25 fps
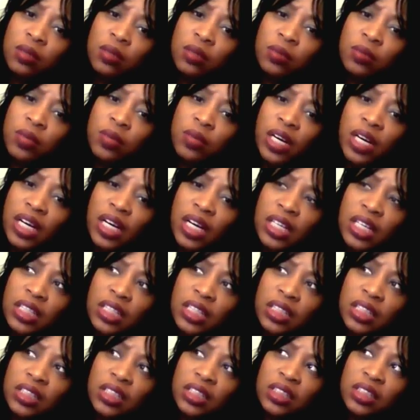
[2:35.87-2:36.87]
ride
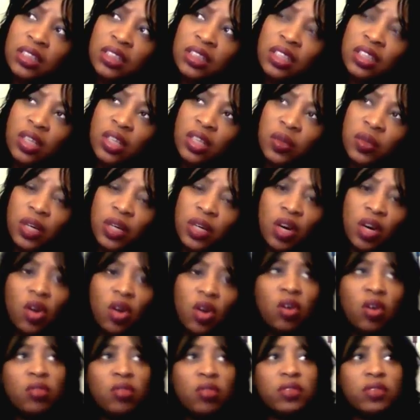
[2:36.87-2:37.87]
it,
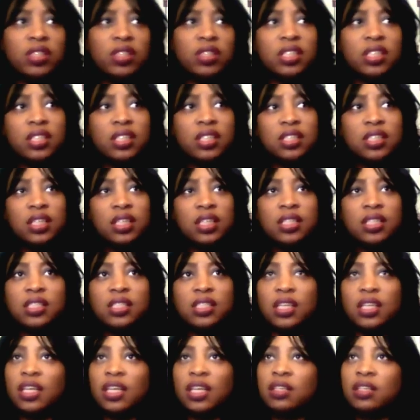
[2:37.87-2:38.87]
off into the
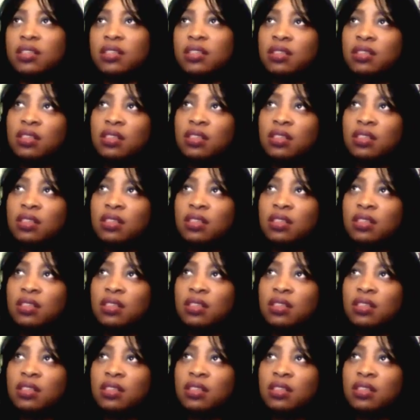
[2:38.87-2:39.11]
sunset,